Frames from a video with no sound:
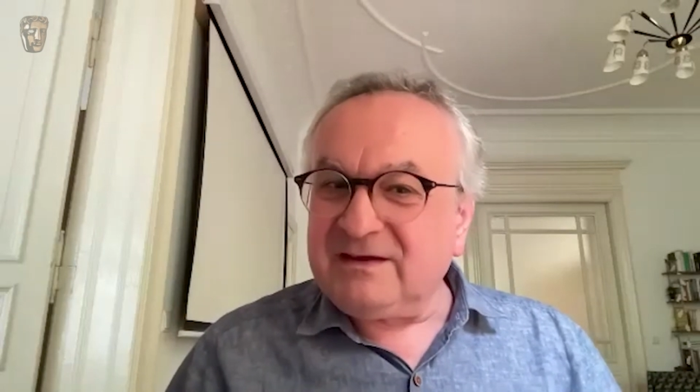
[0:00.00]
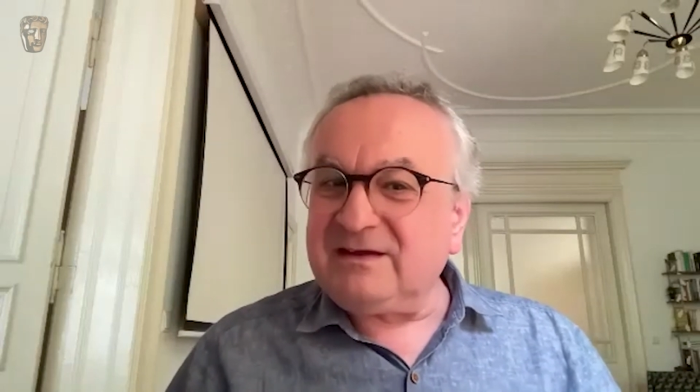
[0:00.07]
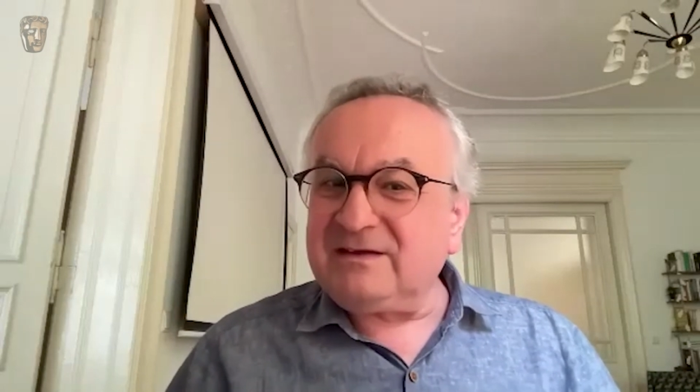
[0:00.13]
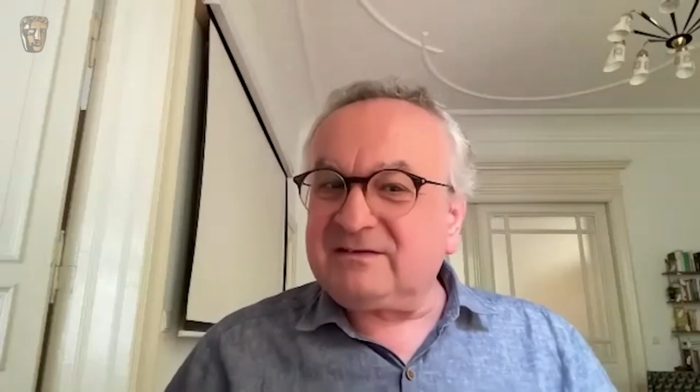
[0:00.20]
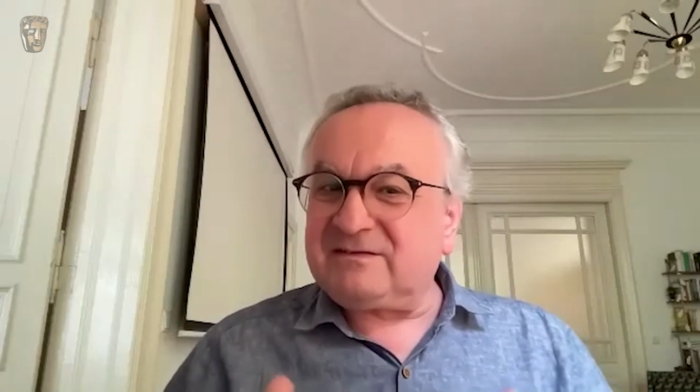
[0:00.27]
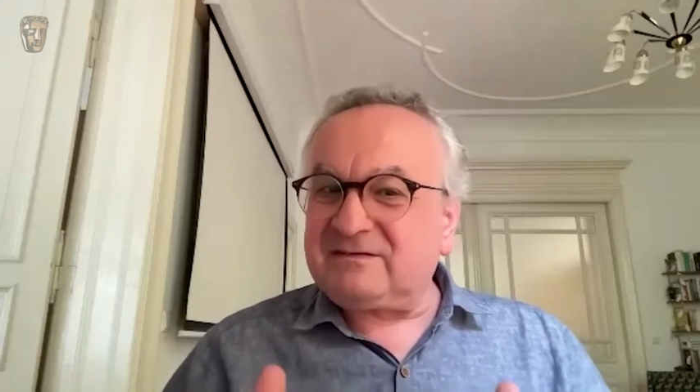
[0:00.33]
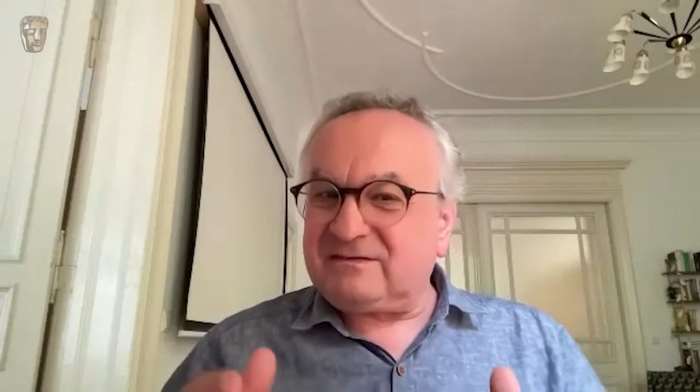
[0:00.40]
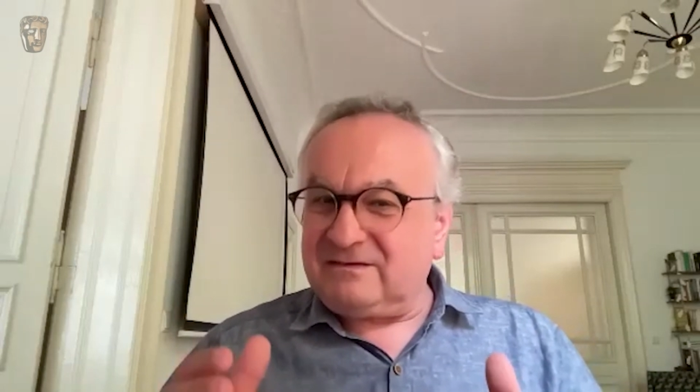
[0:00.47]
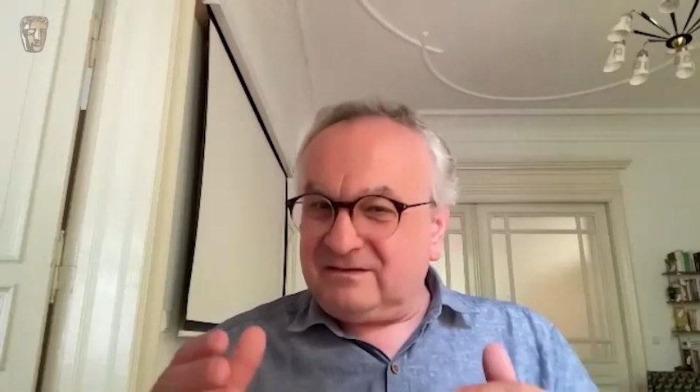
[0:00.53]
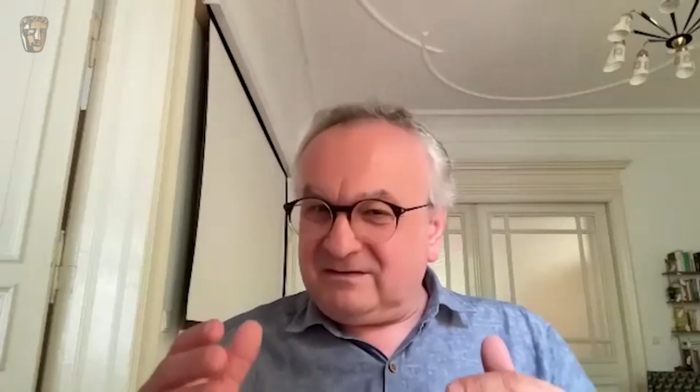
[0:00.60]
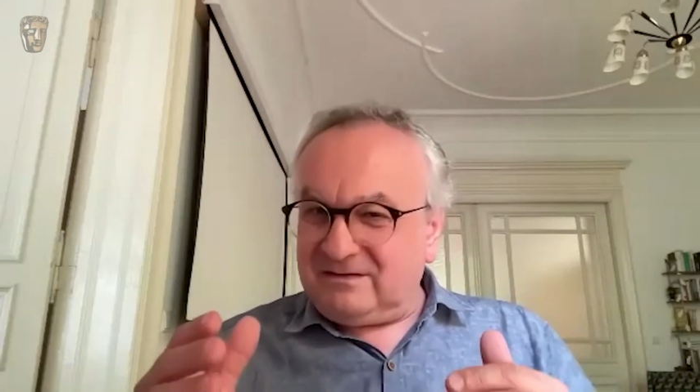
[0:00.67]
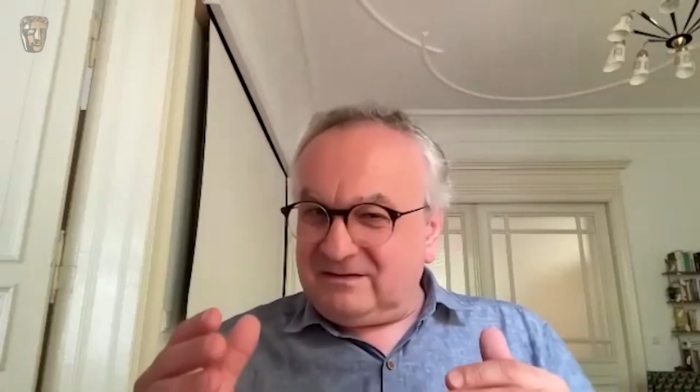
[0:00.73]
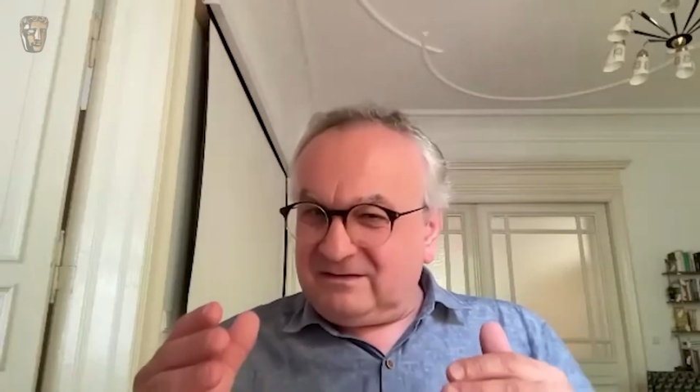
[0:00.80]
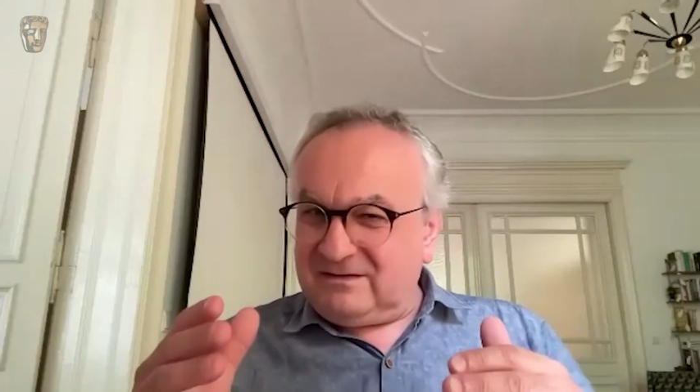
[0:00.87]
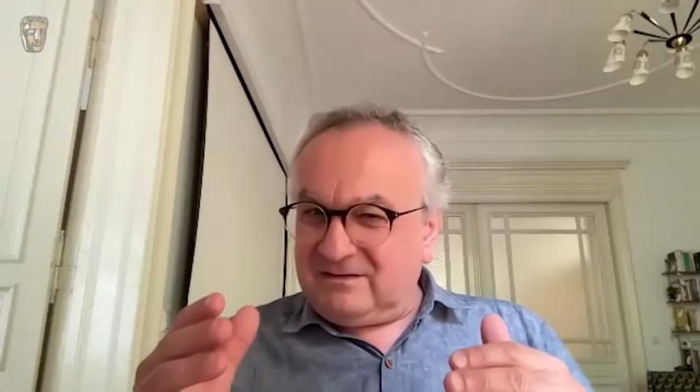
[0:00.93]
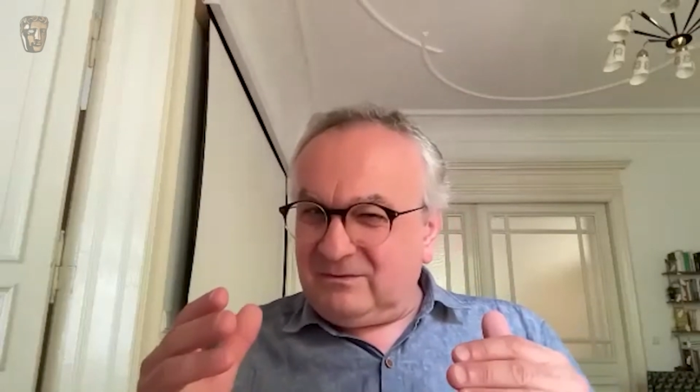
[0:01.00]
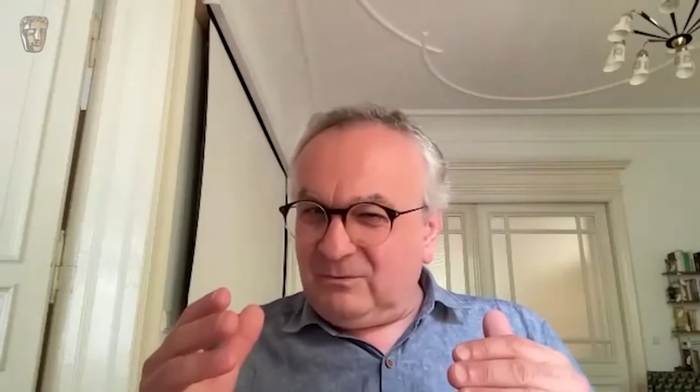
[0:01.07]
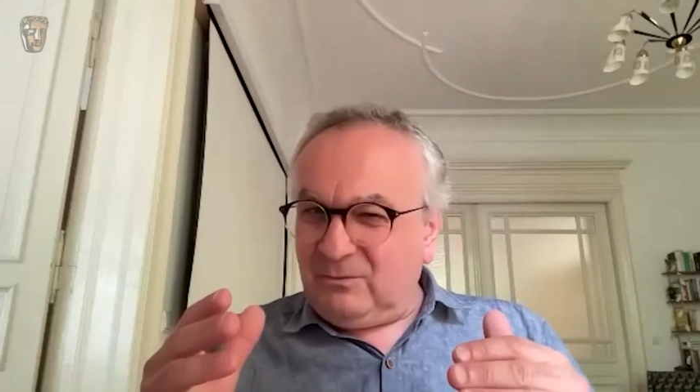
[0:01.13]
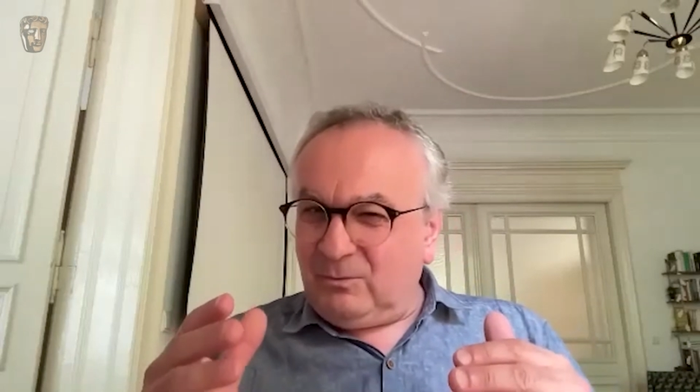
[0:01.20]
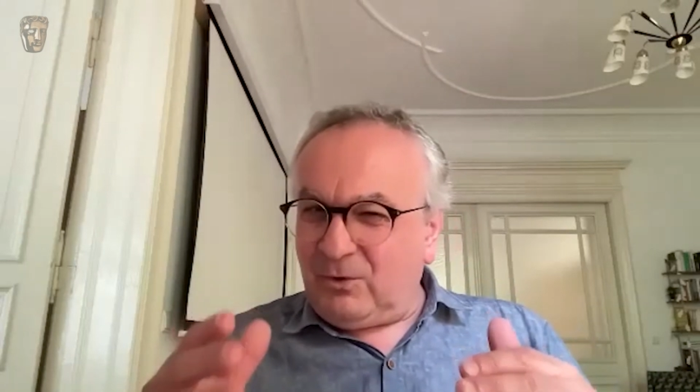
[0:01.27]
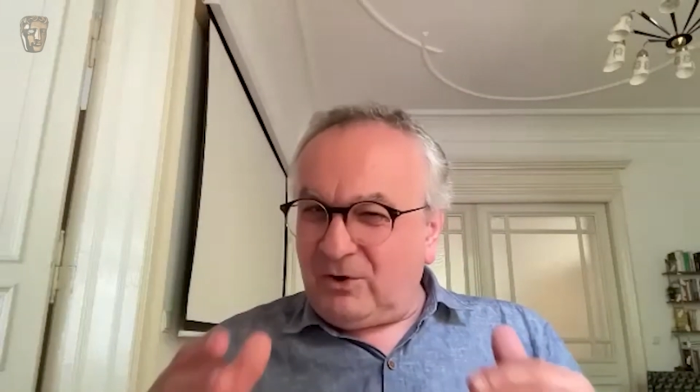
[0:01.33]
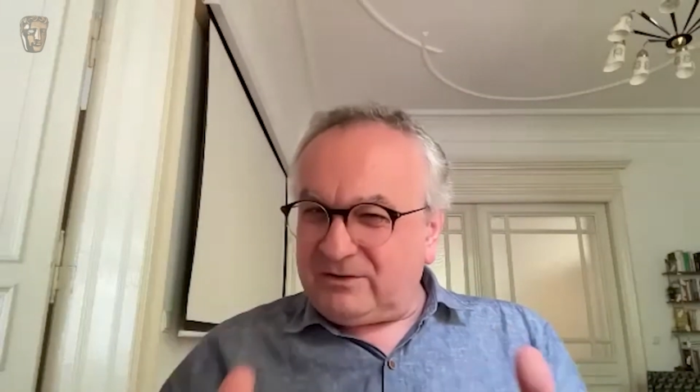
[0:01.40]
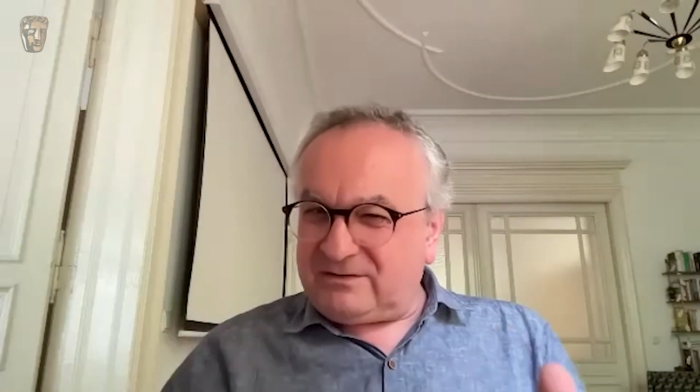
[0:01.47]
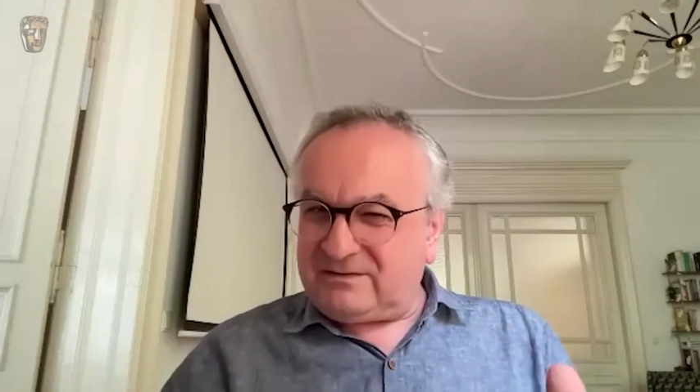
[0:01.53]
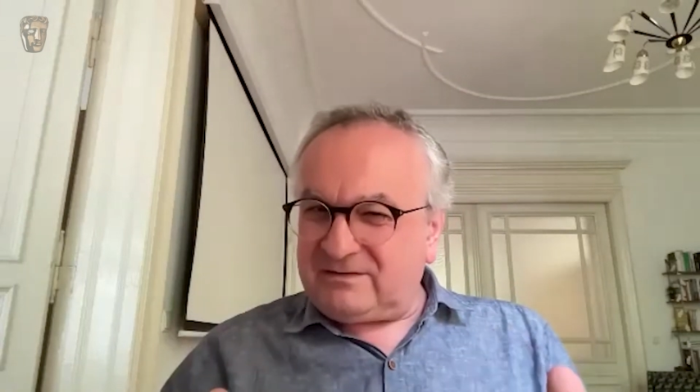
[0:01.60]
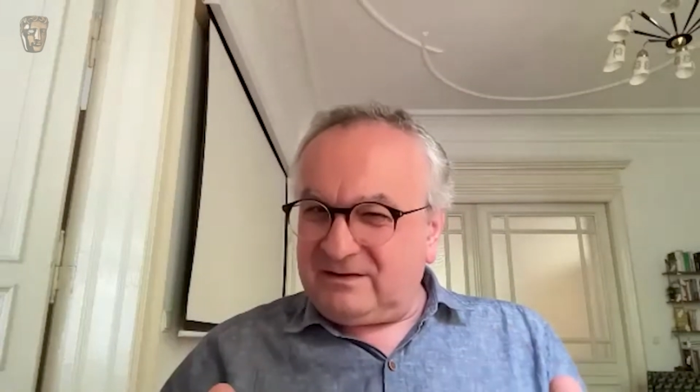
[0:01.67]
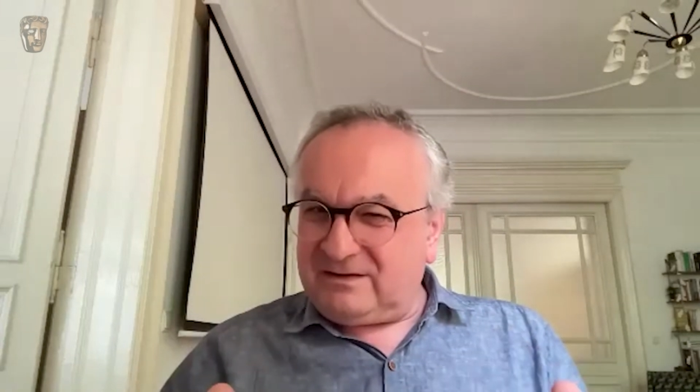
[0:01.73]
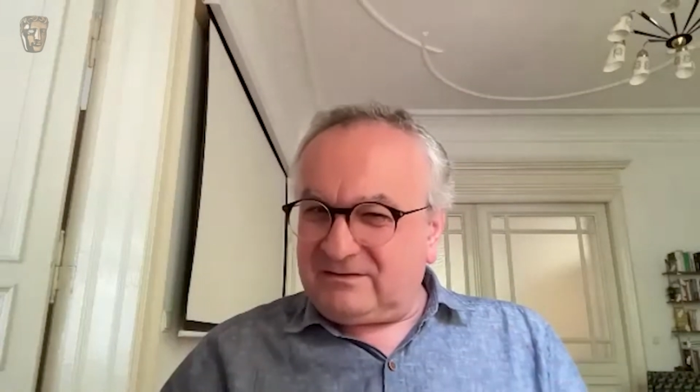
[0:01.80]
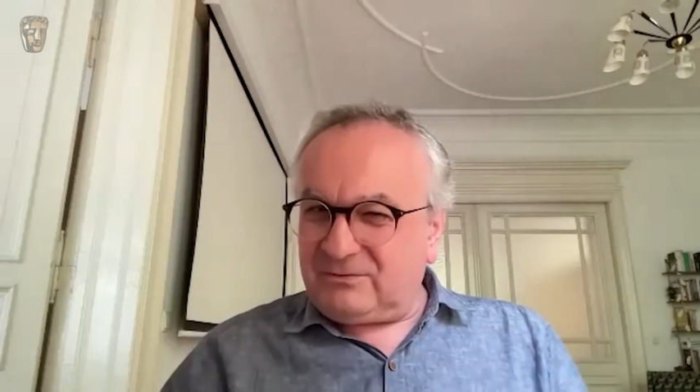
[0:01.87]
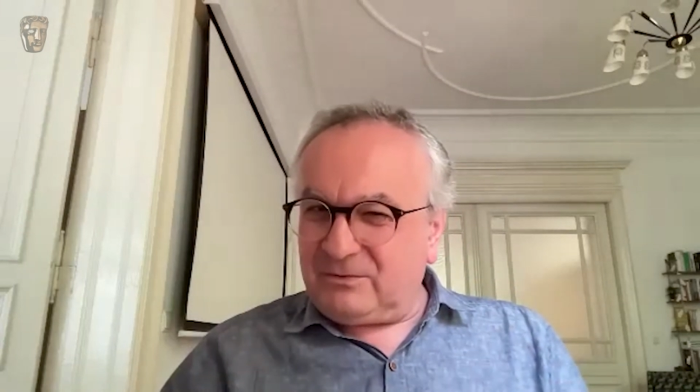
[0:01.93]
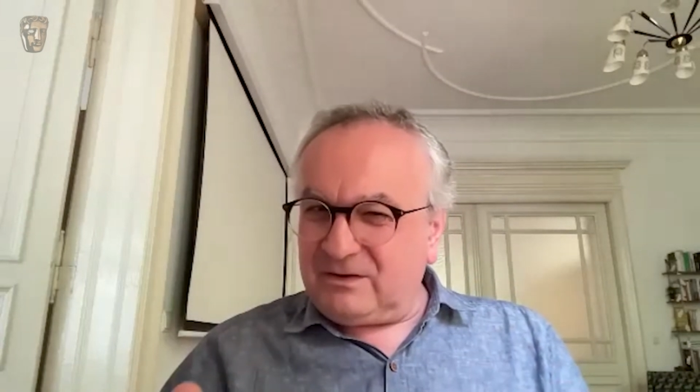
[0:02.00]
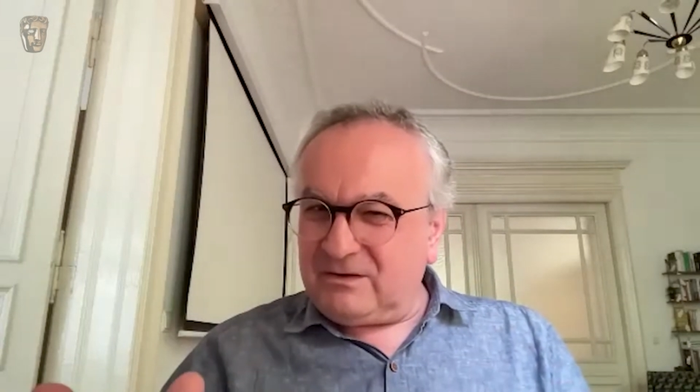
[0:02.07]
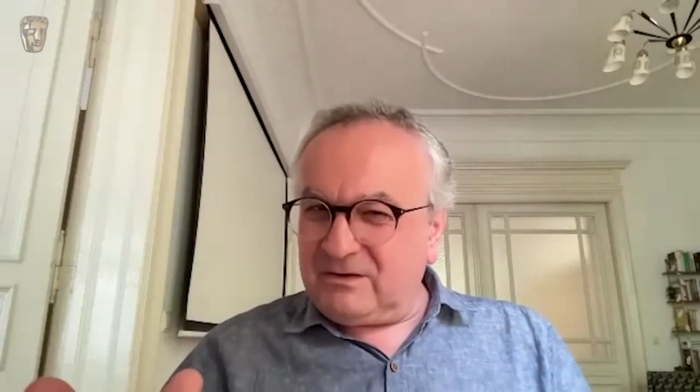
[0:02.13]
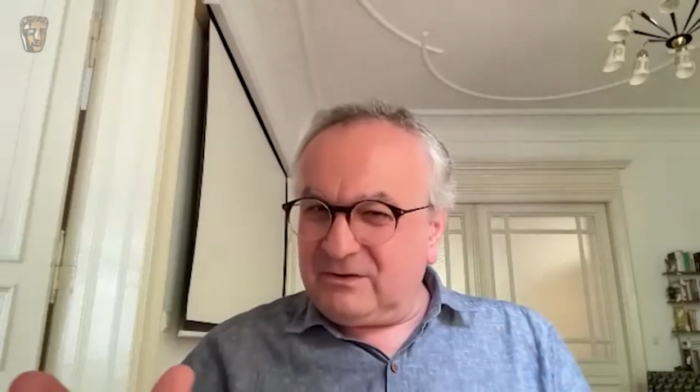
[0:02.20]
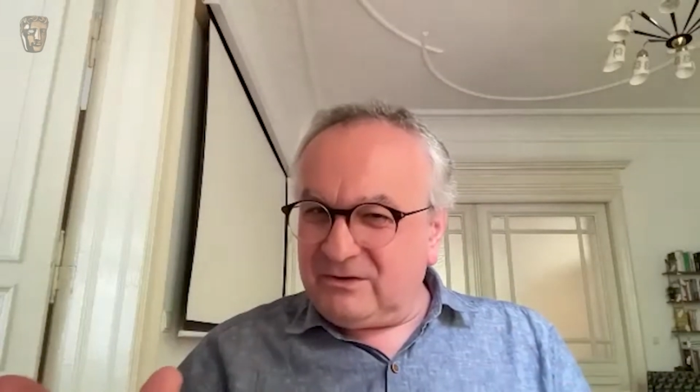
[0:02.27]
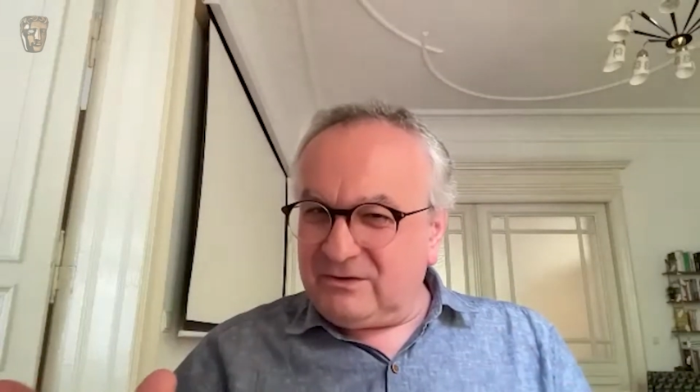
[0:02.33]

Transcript: It's what it will